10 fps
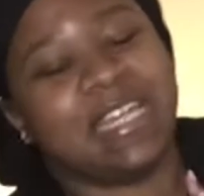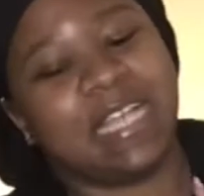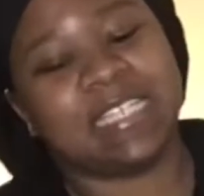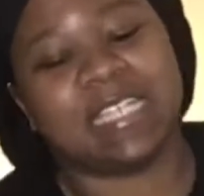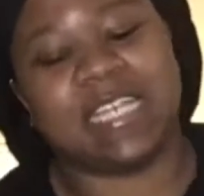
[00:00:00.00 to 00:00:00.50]

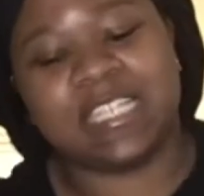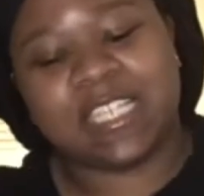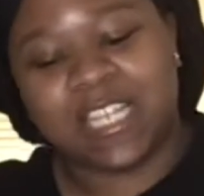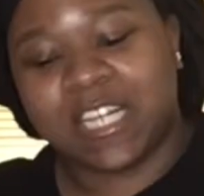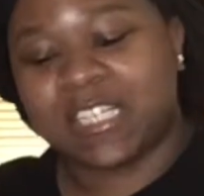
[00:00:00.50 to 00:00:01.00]
It's
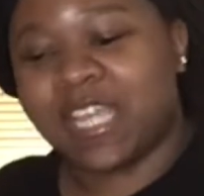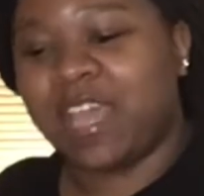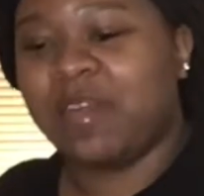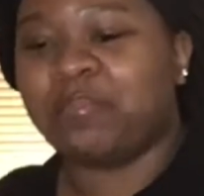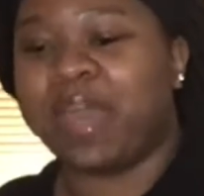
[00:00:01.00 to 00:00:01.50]
your girl
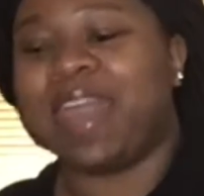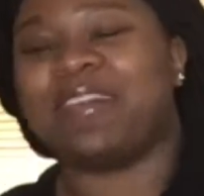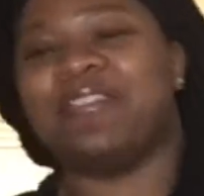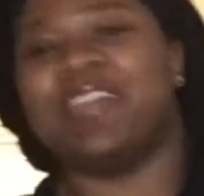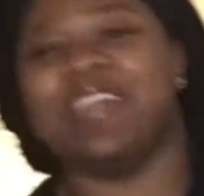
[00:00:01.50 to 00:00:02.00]
Shakia
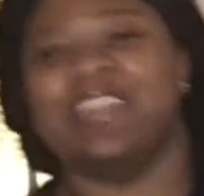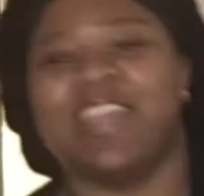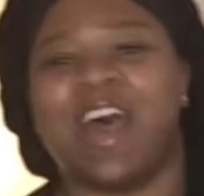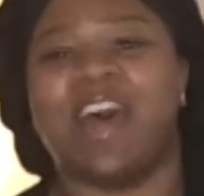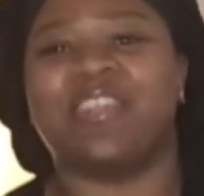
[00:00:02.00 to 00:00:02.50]
back with
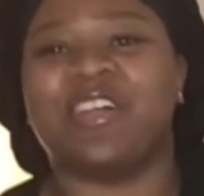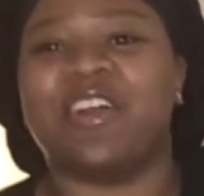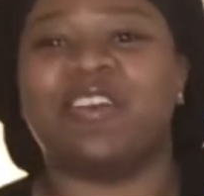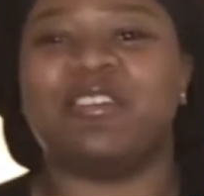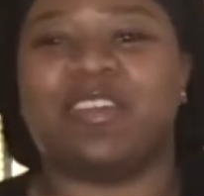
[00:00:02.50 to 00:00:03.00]

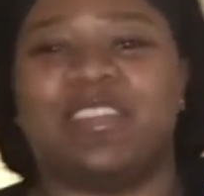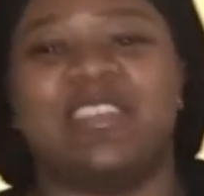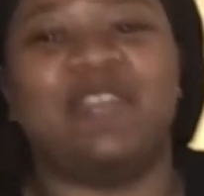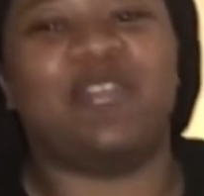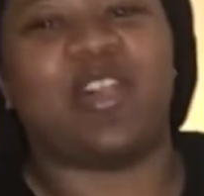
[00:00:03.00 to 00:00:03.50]
another
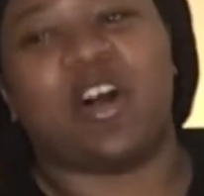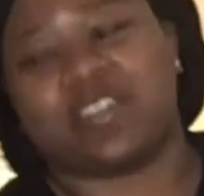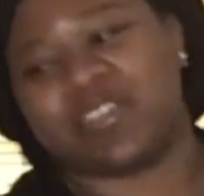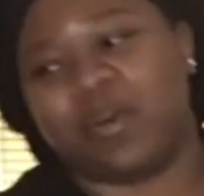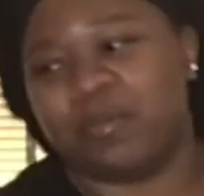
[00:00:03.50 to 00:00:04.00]

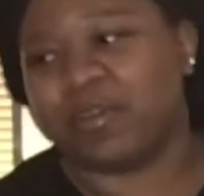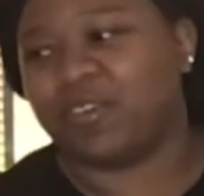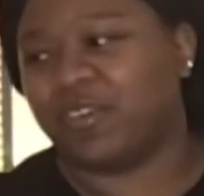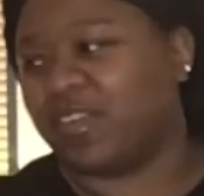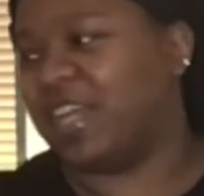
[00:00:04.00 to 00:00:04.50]

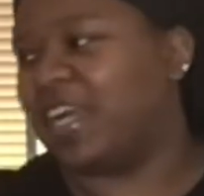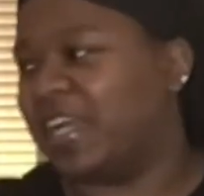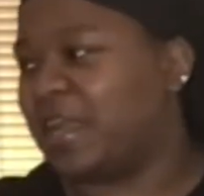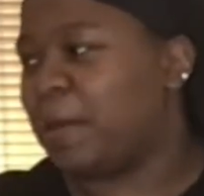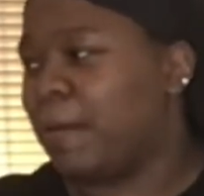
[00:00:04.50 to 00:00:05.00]
vlogtober or
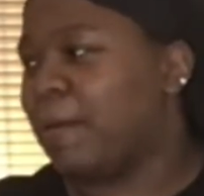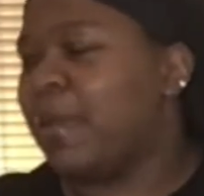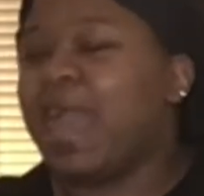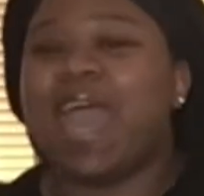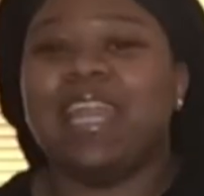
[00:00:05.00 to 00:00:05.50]
like
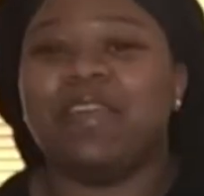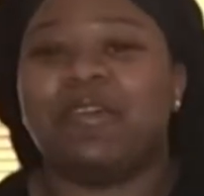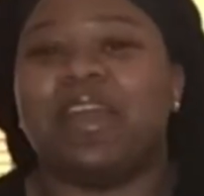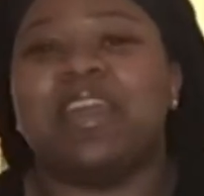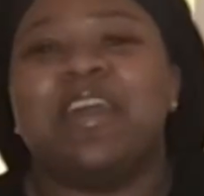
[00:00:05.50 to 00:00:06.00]

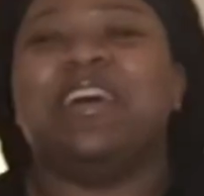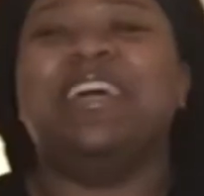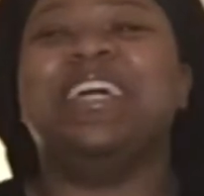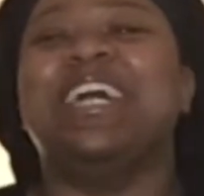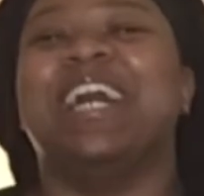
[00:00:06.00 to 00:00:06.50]
anyway
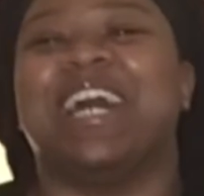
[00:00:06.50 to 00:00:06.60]
with